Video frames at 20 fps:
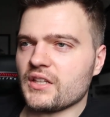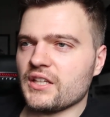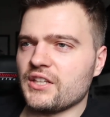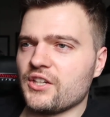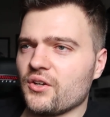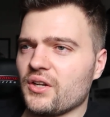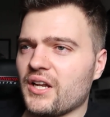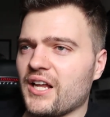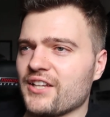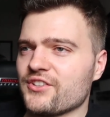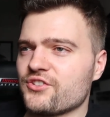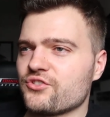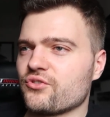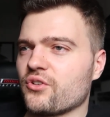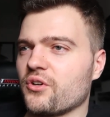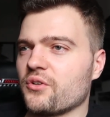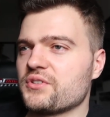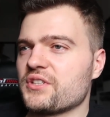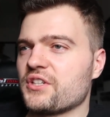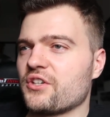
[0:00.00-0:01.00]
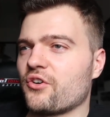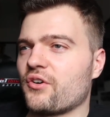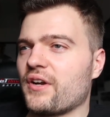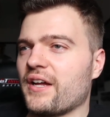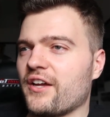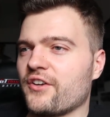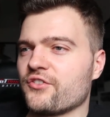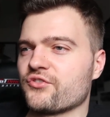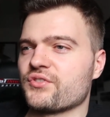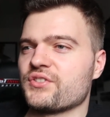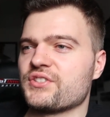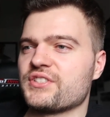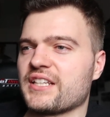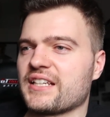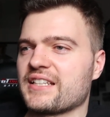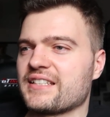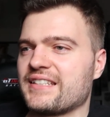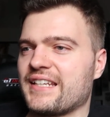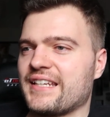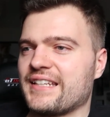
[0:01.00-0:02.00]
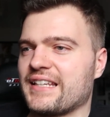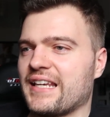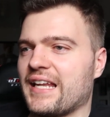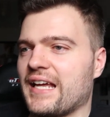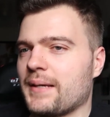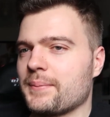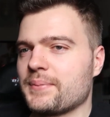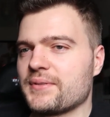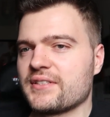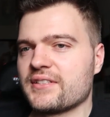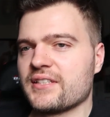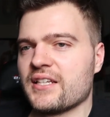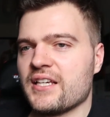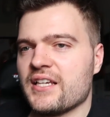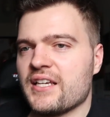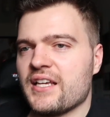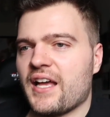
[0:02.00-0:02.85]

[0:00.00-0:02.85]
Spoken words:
Lance Stroll did all right, 116 laps.